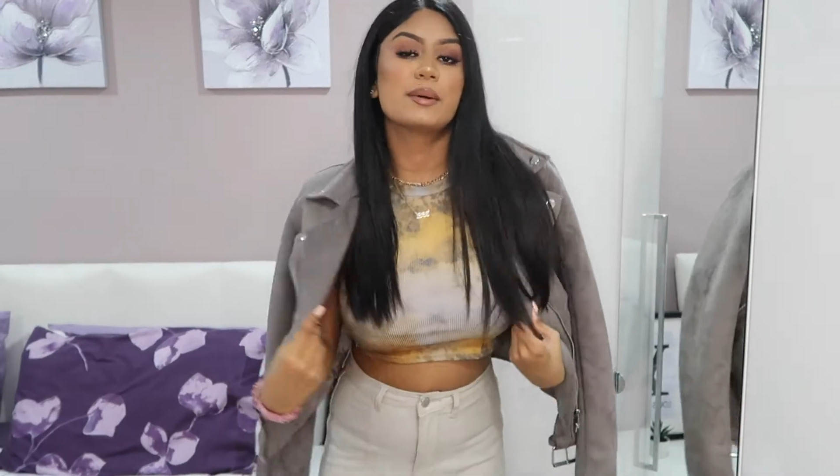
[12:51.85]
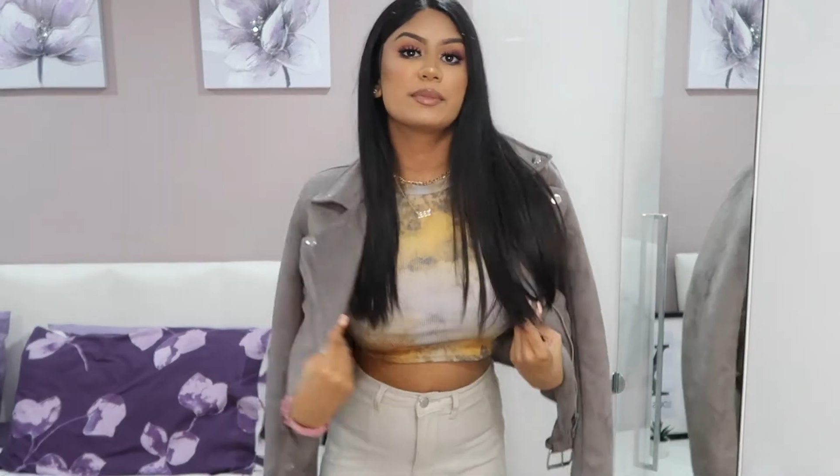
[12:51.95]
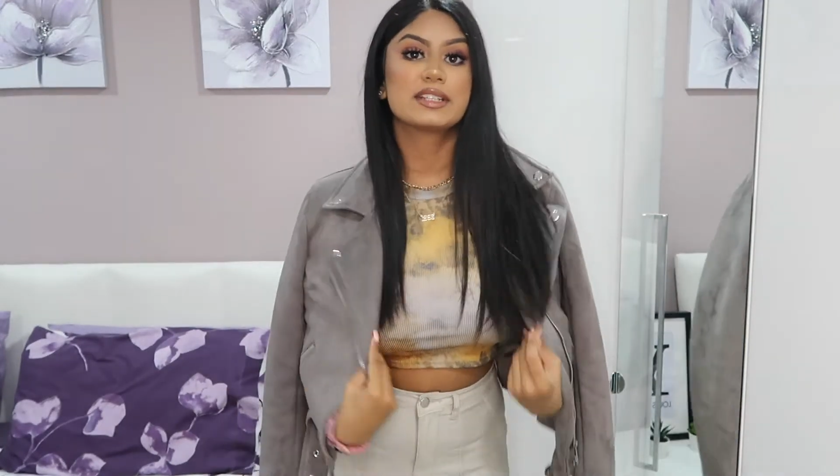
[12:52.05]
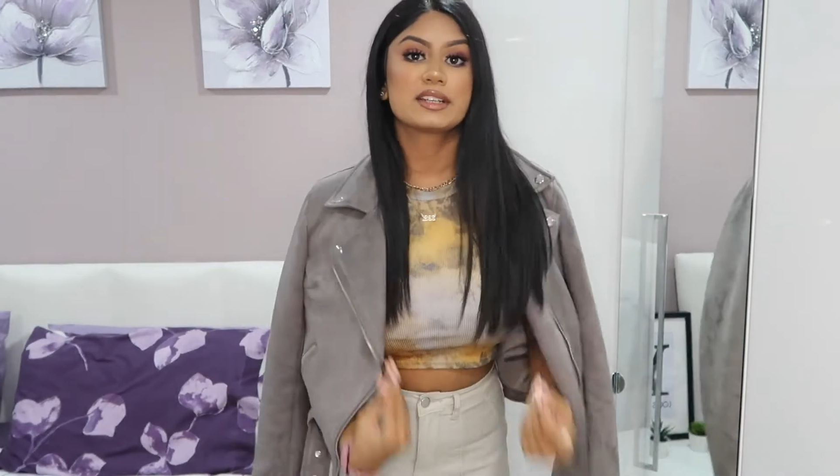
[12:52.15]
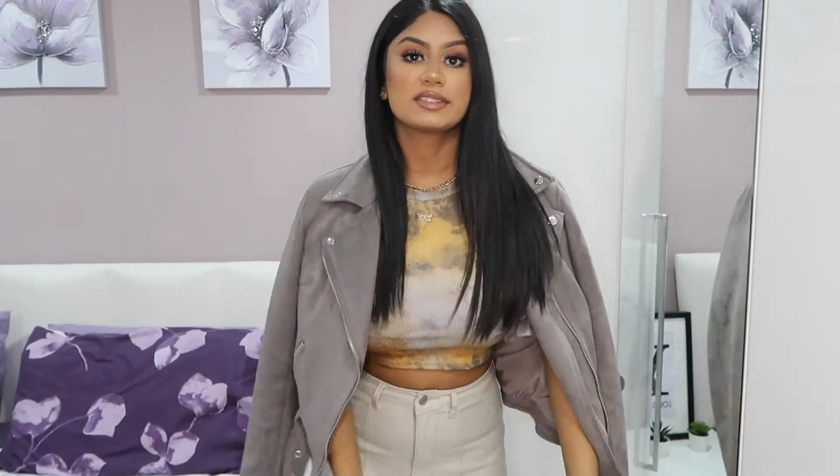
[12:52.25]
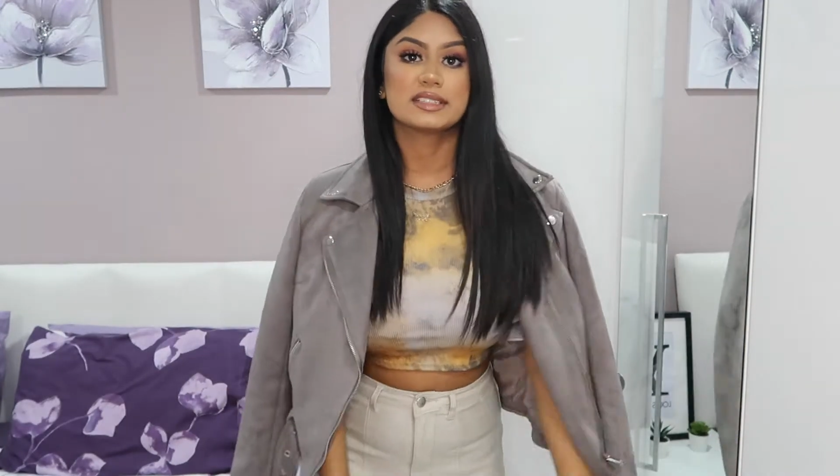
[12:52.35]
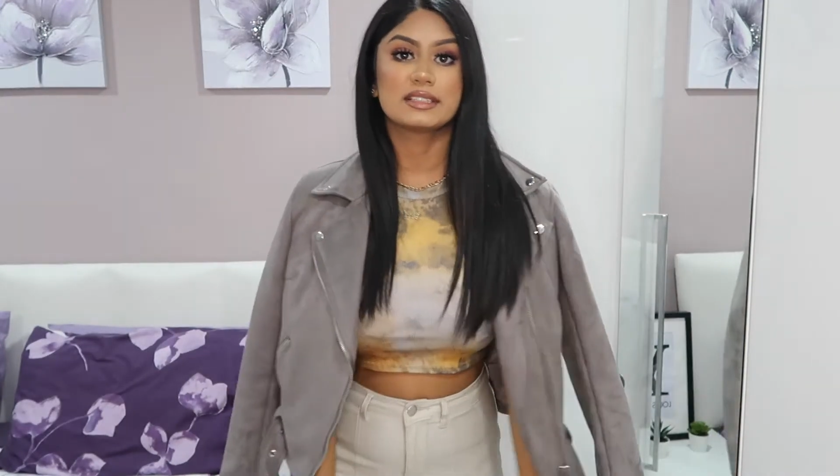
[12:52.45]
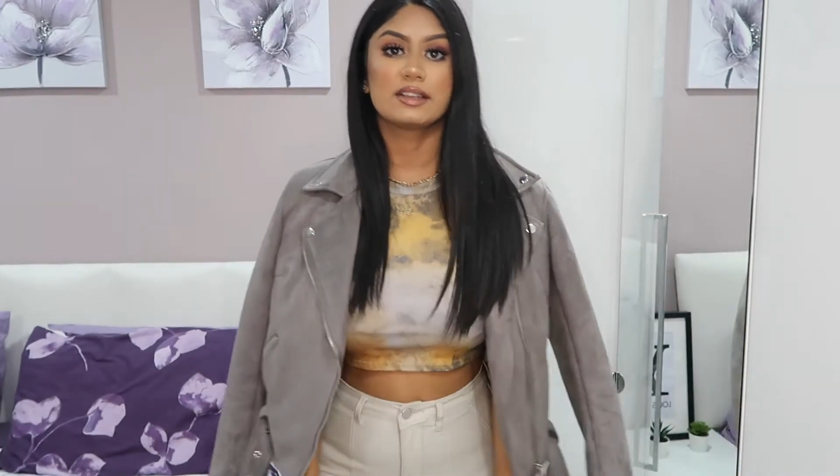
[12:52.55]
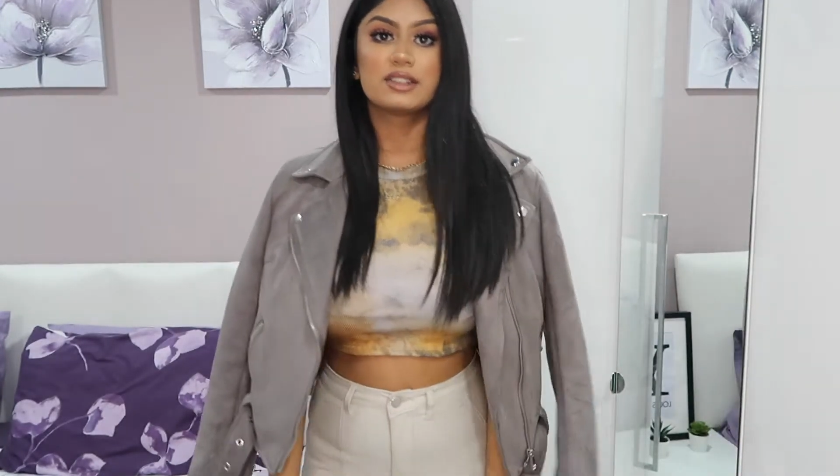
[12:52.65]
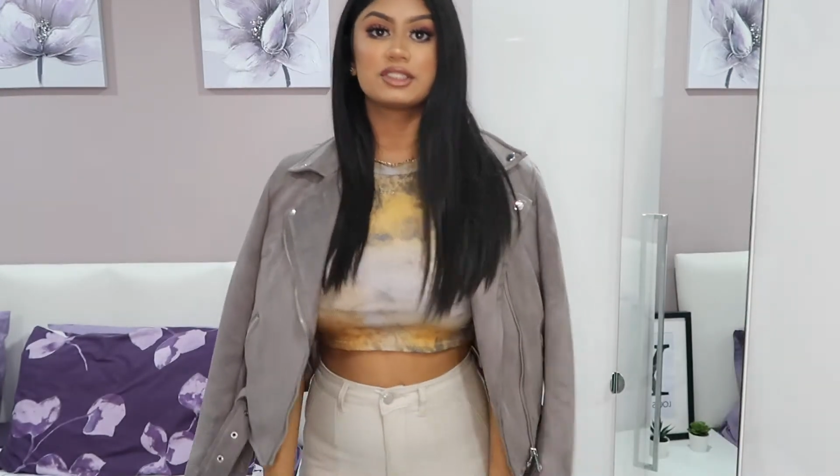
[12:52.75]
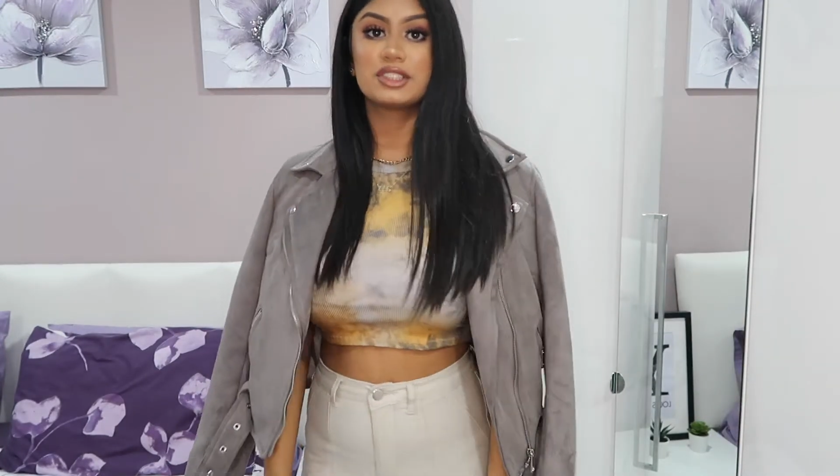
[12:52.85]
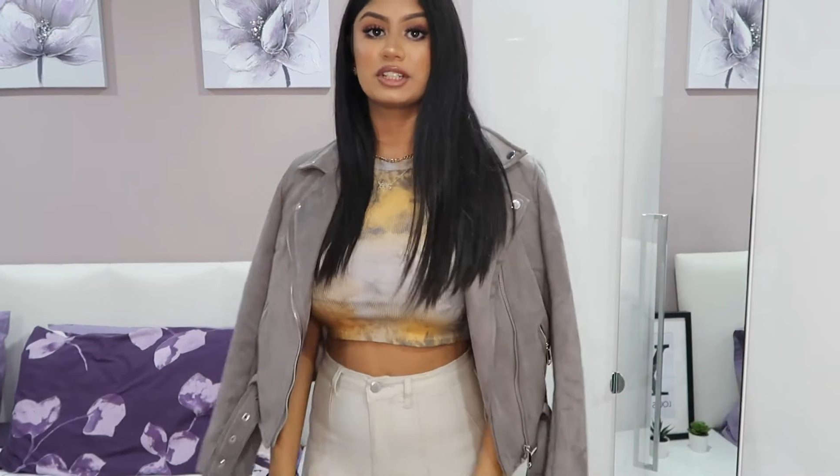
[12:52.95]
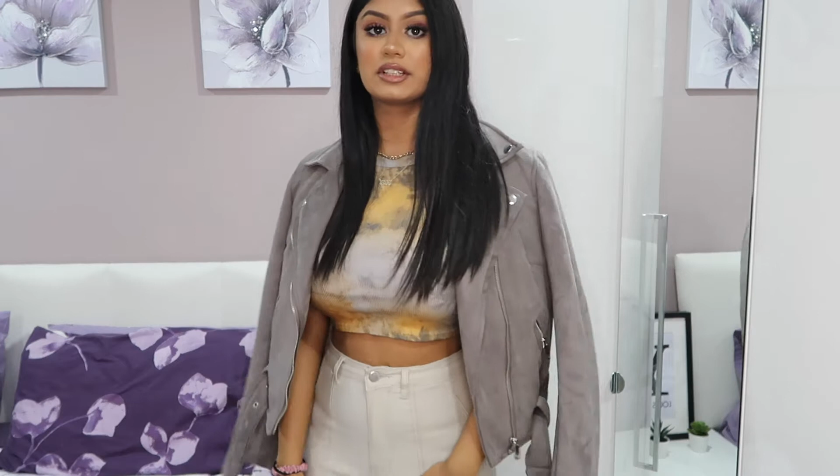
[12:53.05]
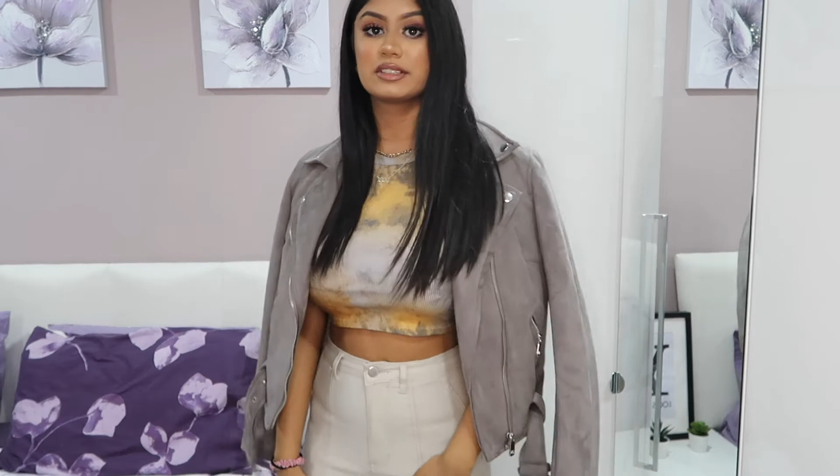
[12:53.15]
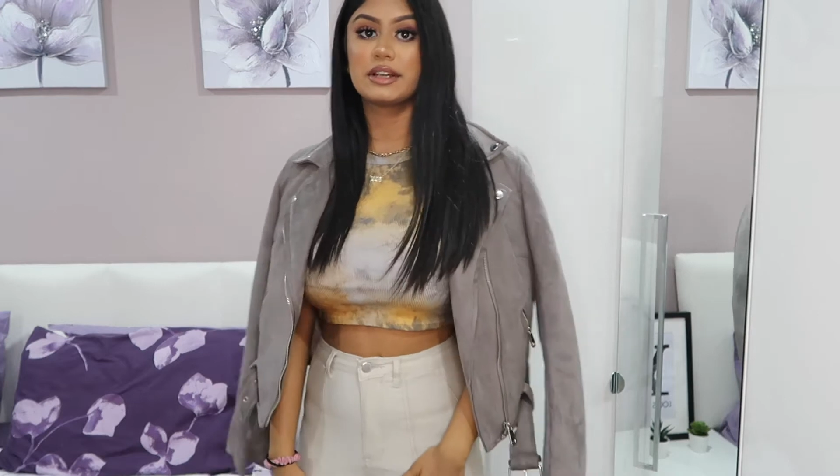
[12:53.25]
They definitely did last
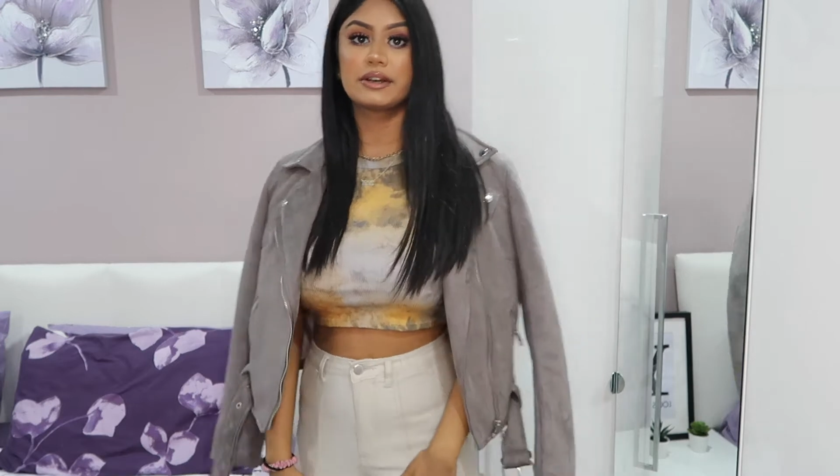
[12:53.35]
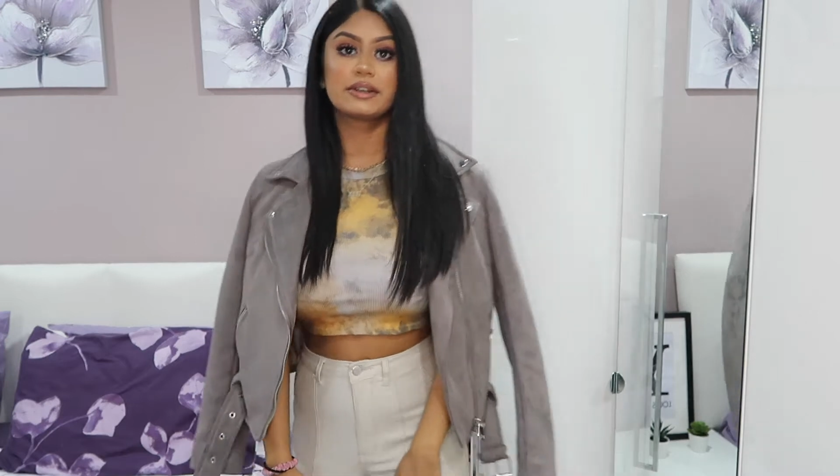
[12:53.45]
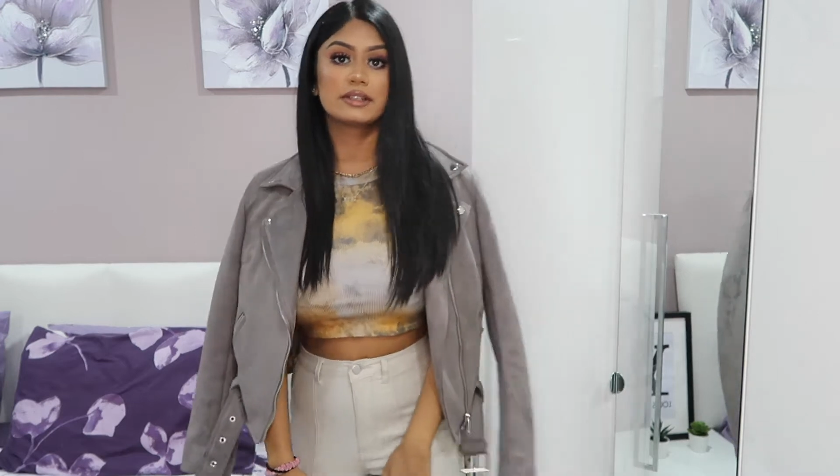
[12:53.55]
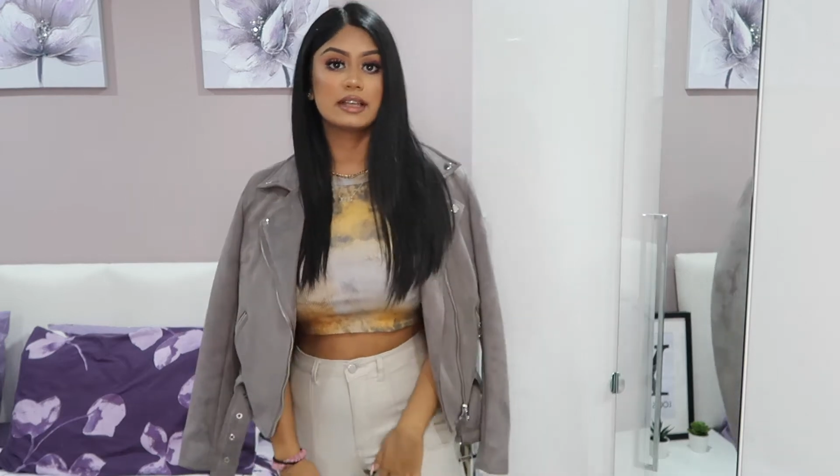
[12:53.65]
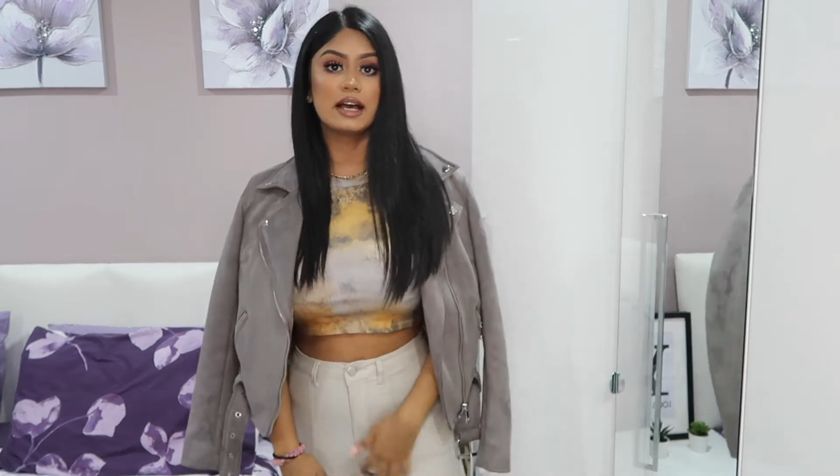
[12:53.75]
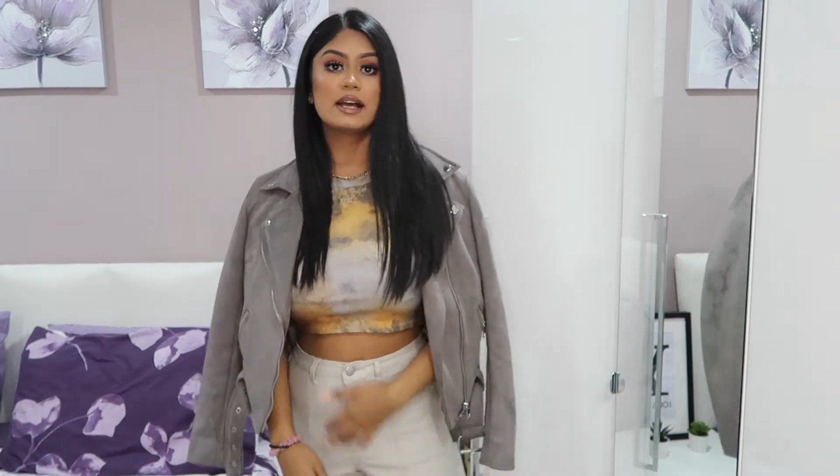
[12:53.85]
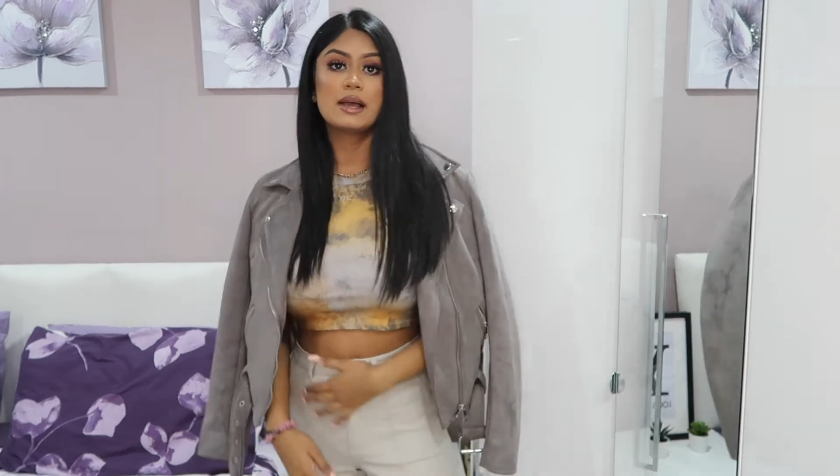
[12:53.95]
year, so yeah.